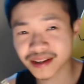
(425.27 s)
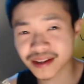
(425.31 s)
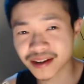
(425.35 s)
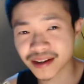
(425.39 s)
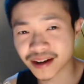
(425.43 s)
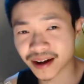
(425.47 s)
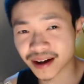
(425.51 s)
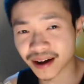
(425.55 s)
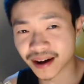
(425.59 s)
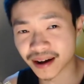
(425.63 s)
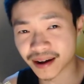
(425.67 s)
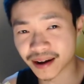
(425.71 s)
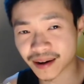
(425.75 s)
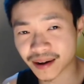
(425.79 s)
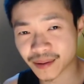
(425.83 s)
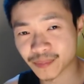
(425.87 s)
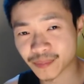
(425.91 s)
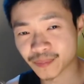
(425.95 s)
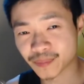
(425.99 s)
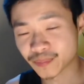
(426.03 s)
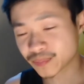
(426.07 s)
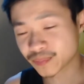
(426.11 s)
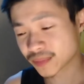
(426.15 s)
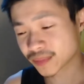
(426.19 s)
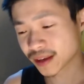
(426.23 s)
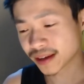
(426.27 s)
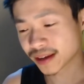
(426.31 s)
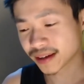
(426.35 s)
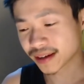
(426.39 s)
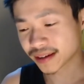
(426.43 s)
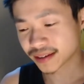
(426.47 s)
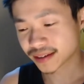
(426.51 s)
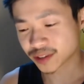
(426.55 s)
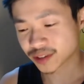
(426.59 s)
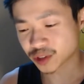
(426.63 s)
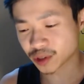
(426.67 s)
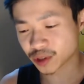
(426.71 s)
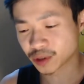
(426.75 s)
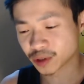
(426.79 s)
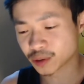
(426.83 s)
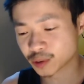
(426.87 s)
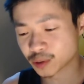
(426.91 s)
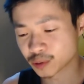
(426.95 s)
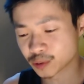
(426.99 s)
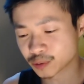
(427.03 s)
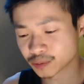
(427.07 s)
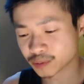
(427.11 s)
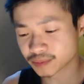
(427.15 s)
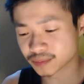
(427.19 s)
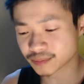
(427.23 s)

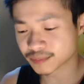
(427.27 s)
So